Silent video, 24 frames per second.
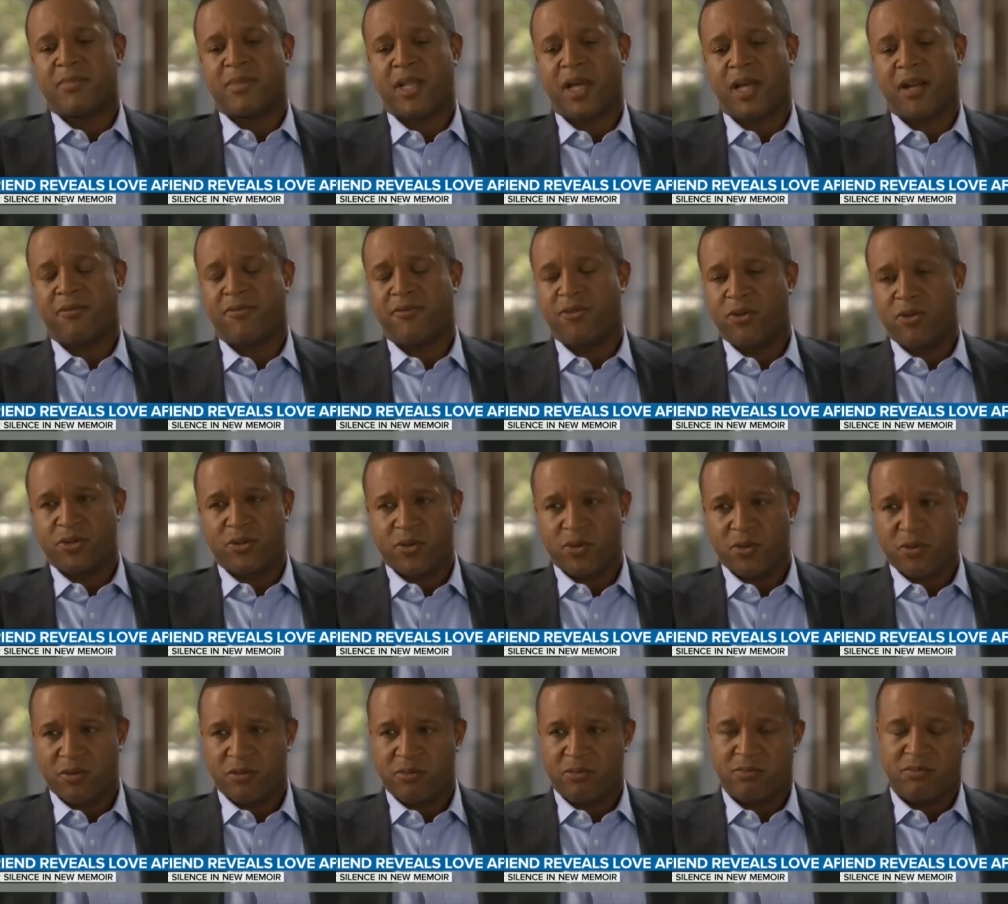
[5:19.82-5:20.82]
A lot of folks
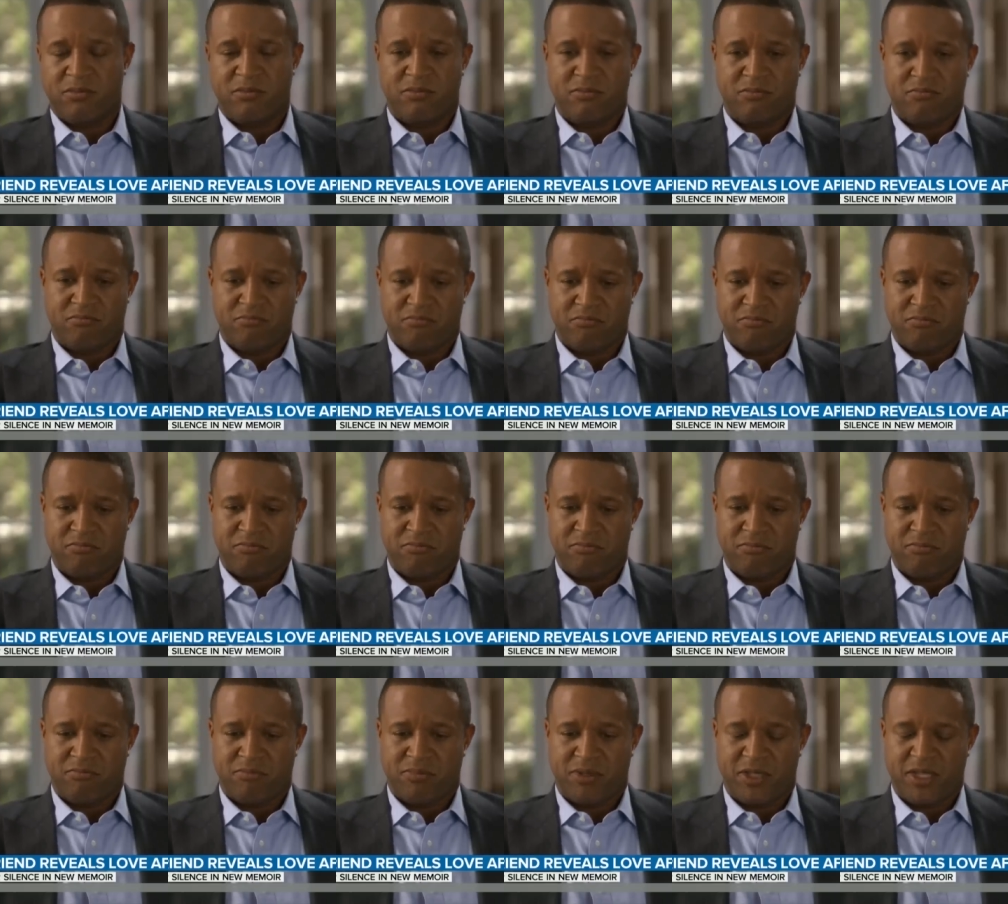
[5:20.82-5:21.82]
will
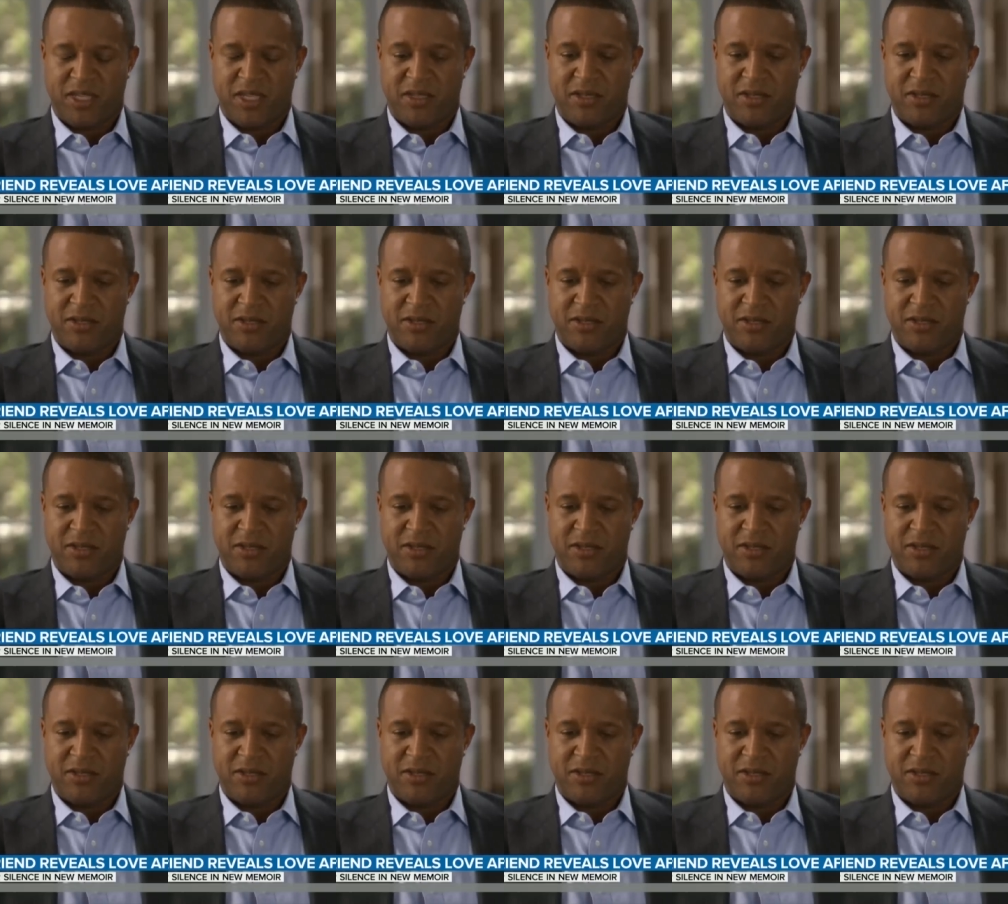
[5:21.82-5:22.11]
see